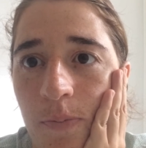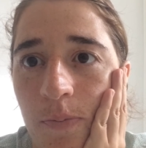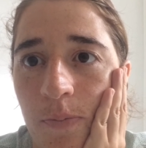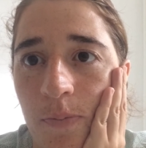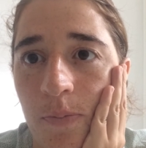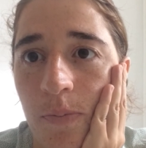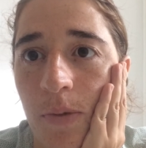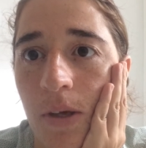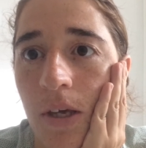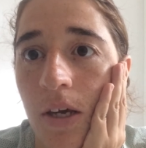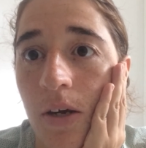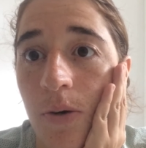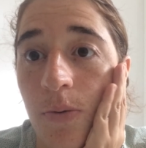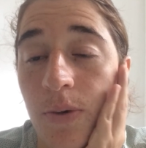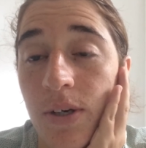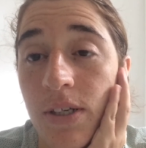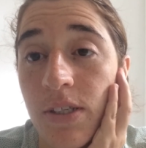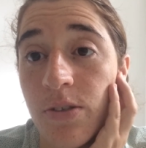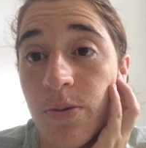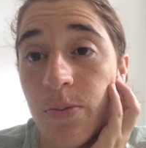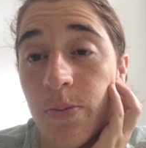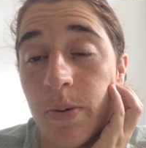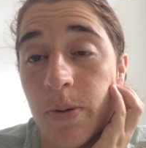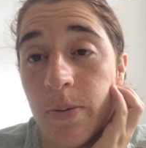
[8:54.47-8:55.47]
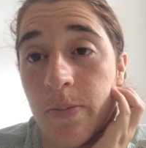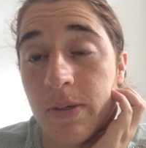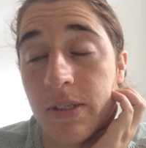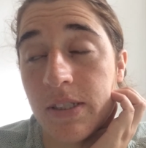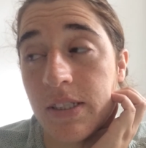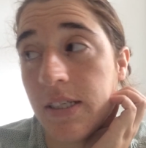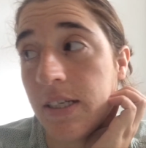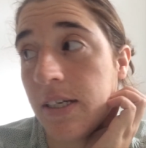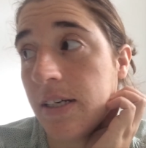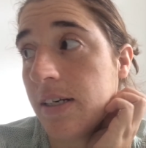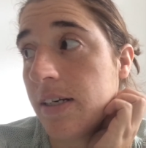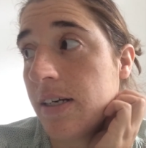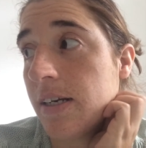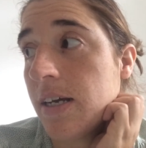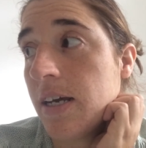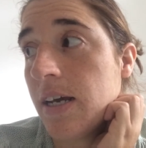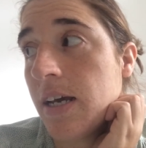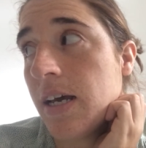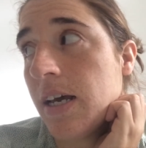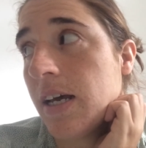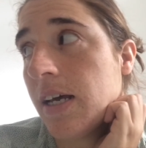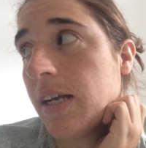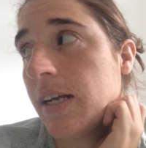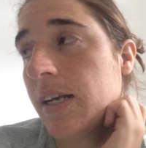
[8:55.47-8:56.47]
me and white supremacy, and
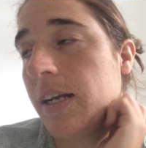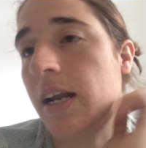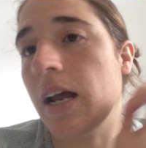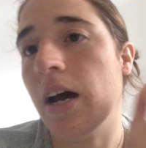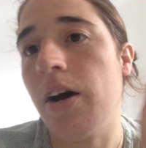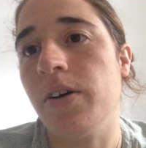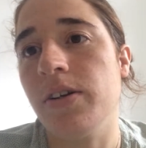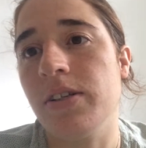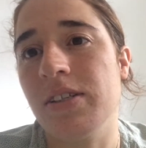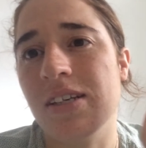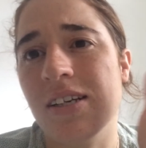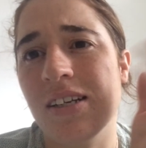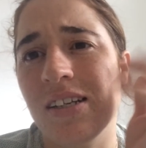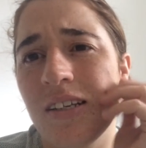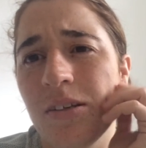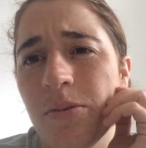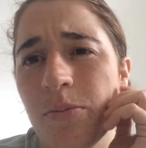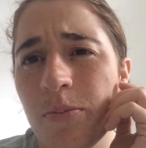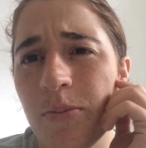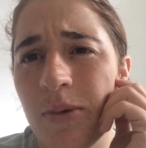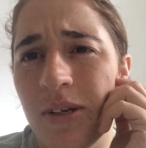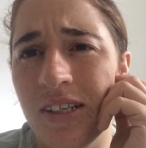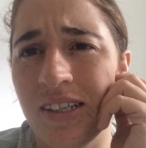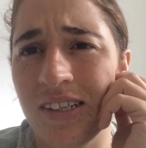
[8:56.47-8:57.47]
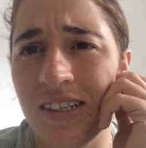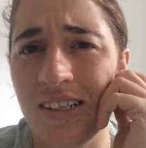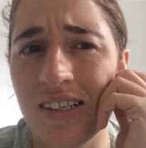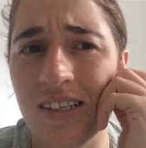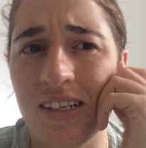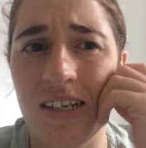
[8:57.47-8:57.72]
now it's getting better.